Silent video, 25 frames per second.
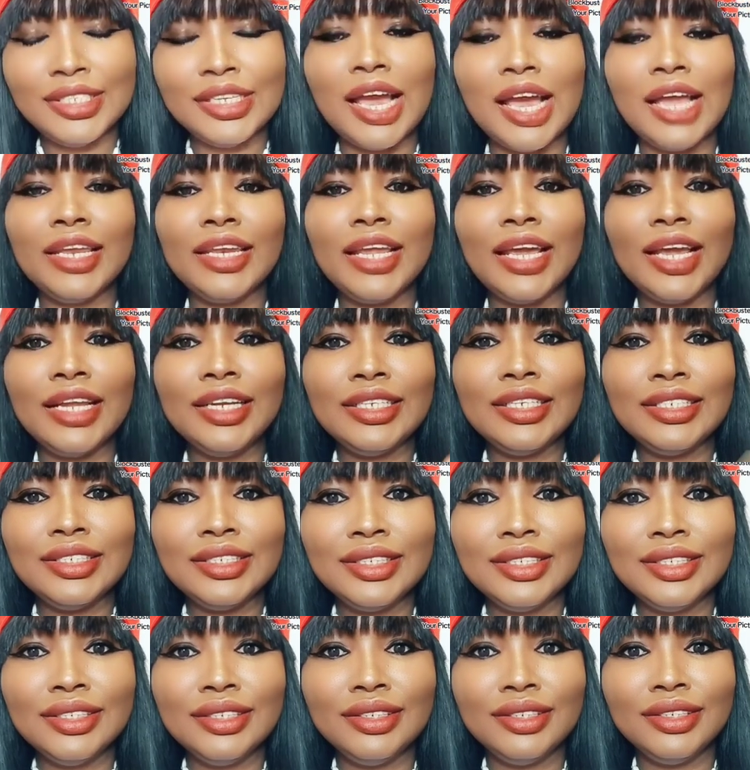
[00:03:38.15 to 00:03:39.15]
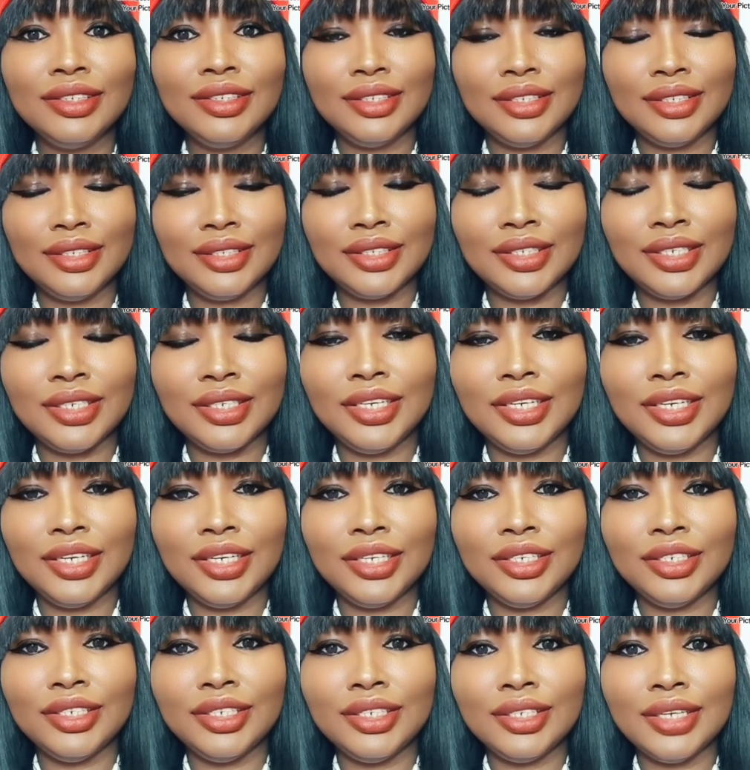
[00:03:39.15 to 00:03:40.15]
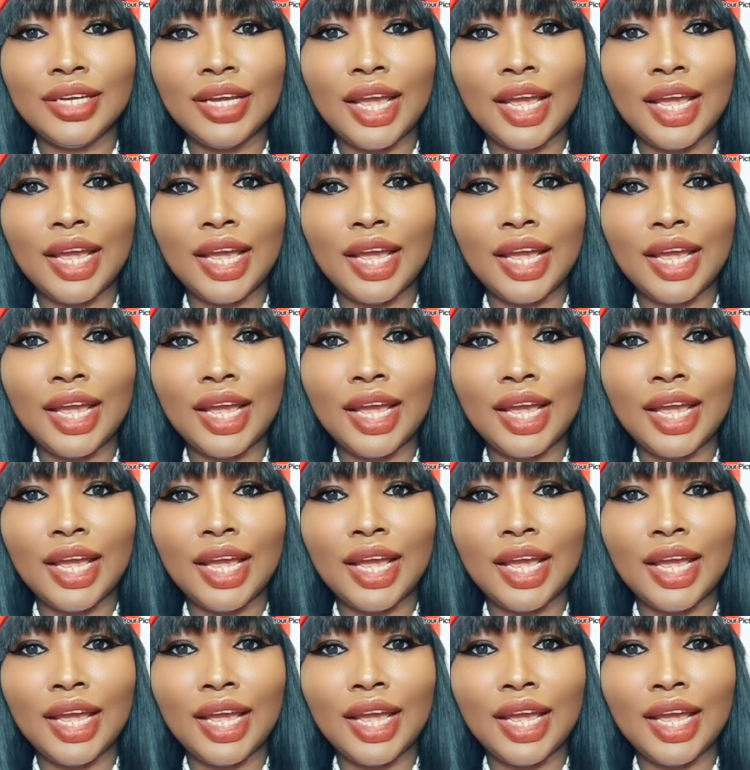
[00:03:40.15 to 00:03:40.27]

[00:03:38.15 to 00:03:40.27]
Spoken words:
And then the